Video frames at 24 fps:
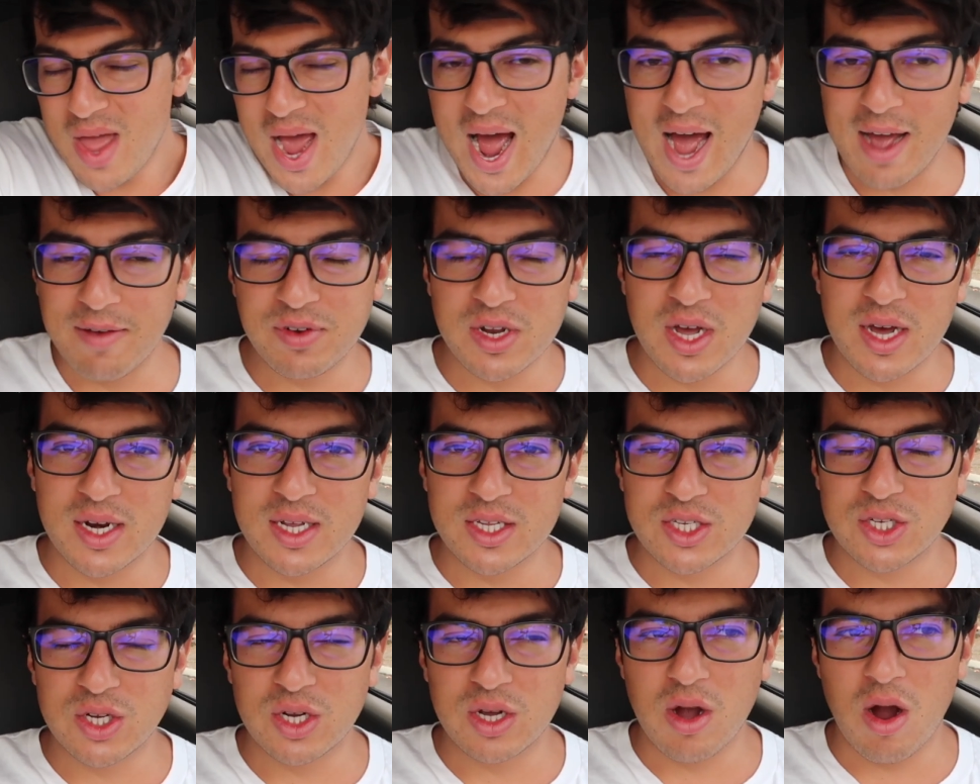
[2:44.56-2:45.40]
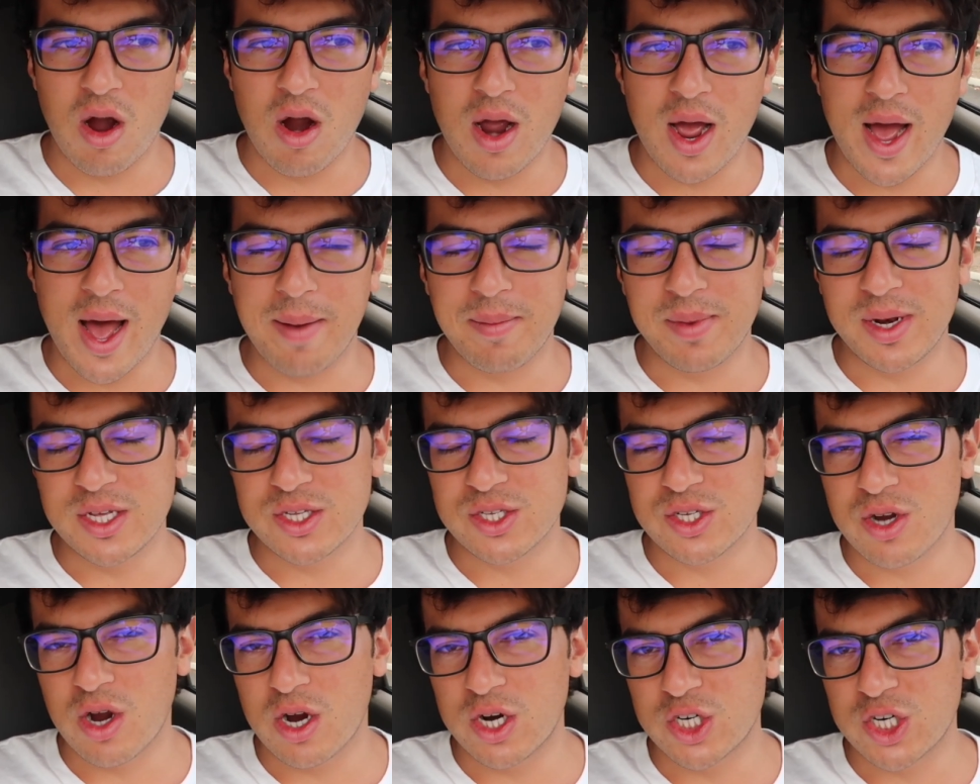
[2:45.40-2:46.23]
I've done Instacart, I'm an
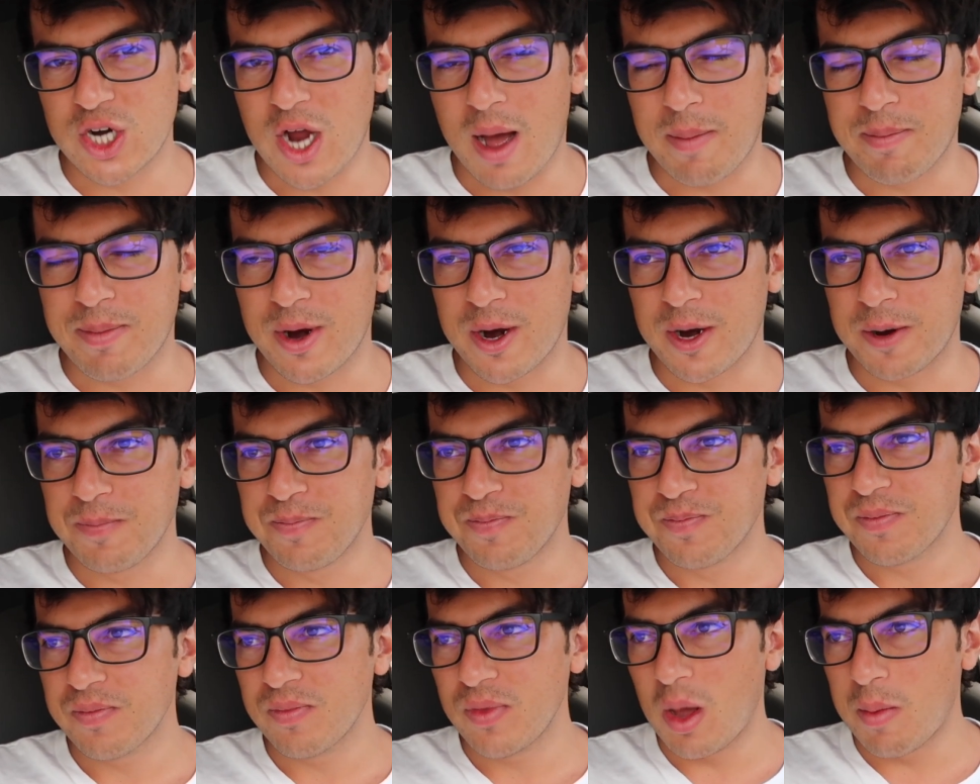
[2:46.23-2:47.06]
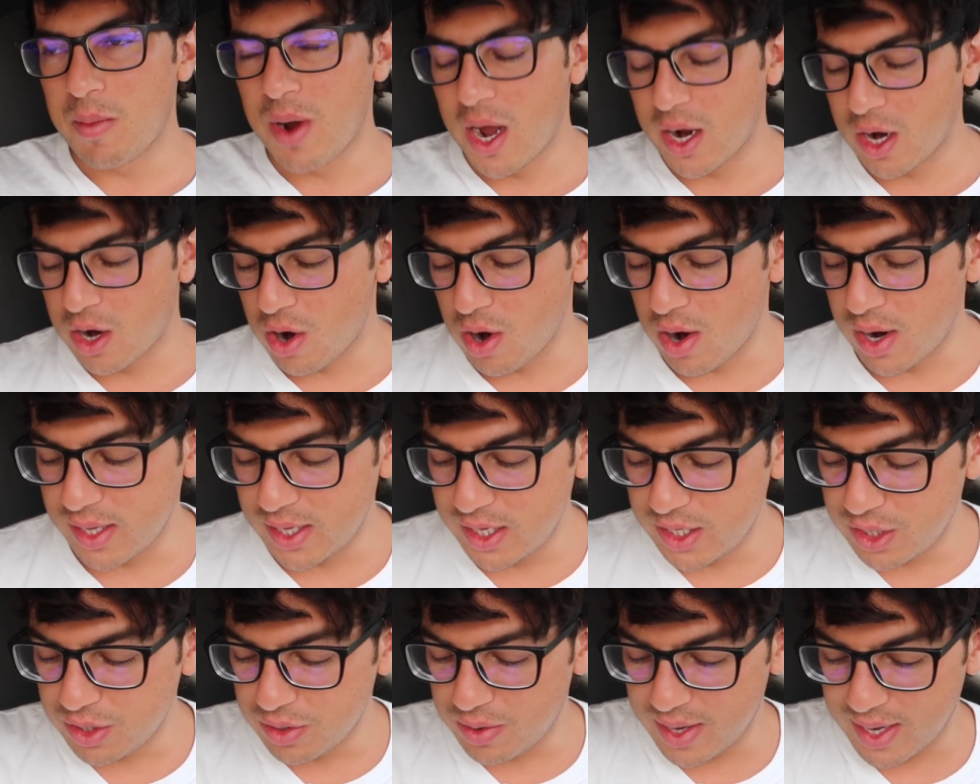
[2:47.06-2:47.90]
Instacart shopper. I'm not
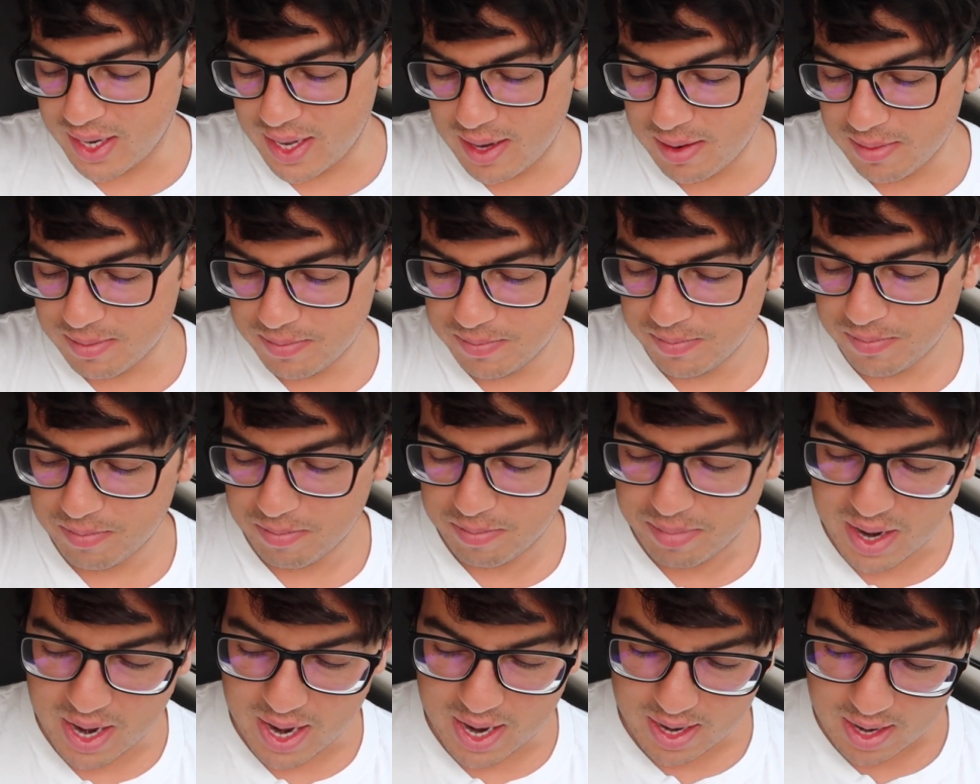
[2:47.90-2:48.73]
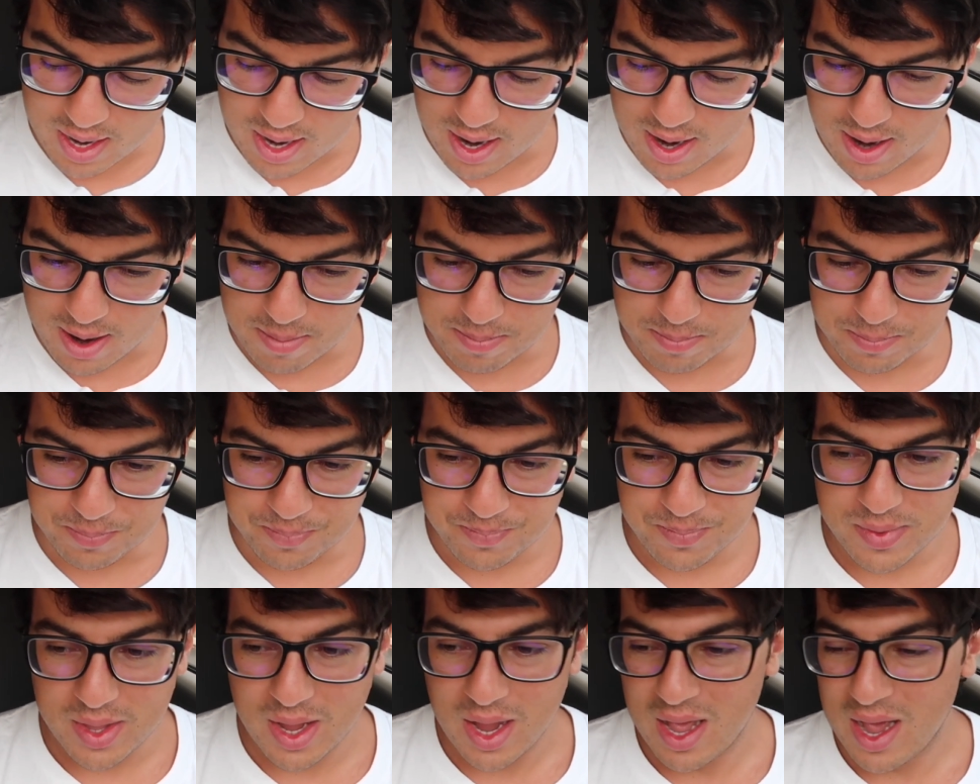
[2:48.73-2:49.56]
currently doing it, but um,
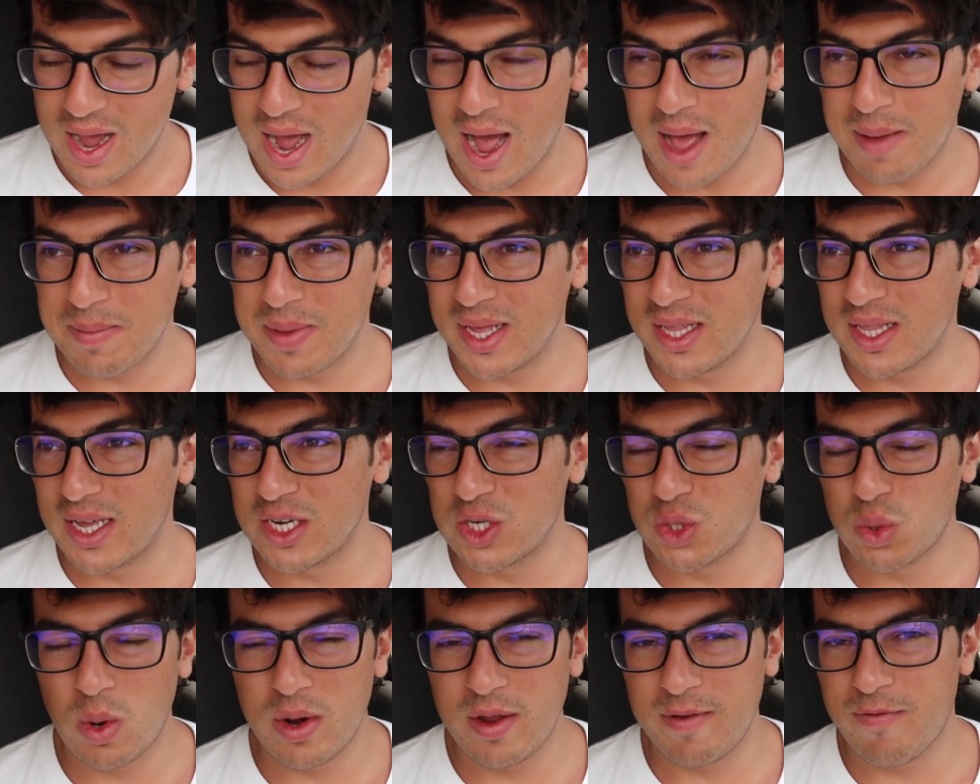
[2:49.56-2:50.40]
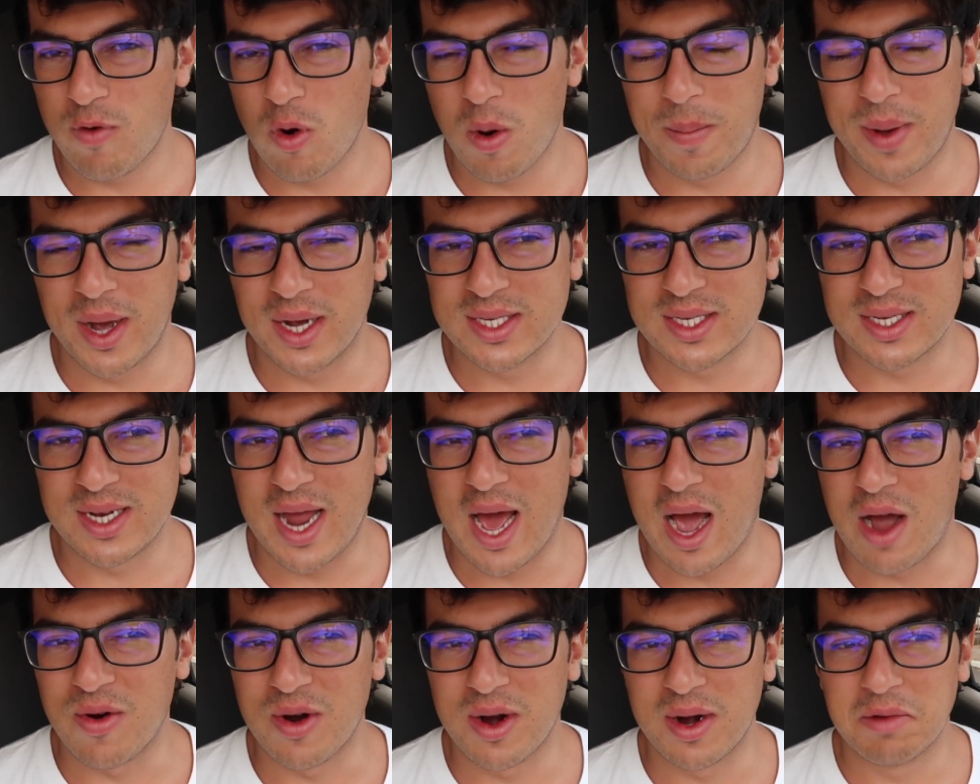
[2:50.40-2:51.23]
I made like twenty-four bucks an
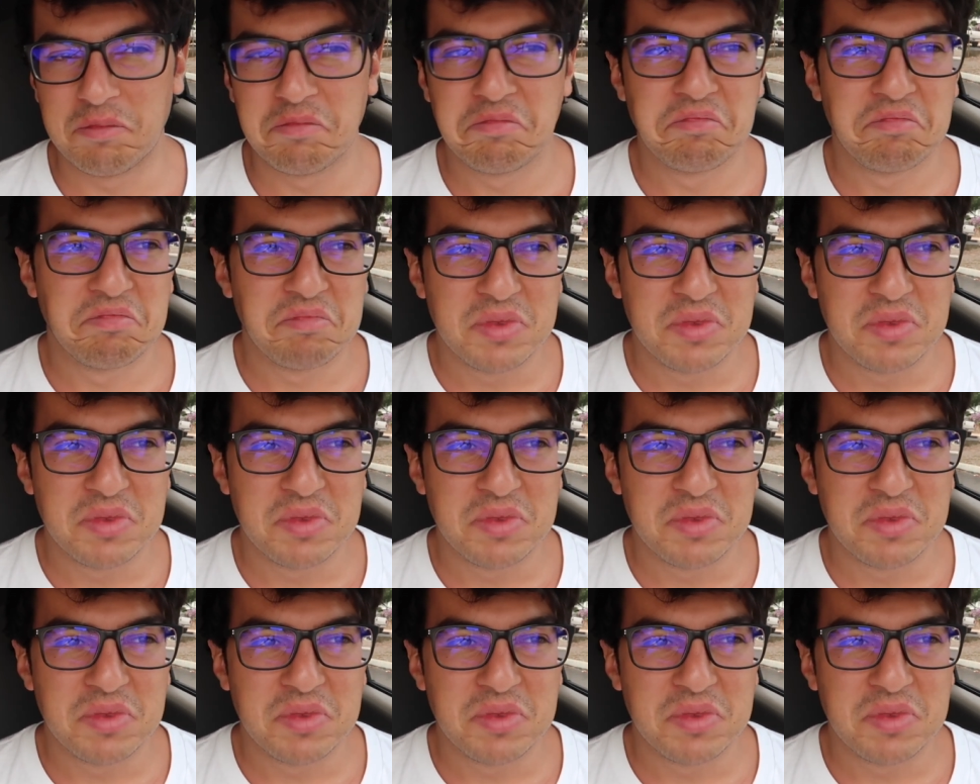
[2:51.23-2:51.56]
hour.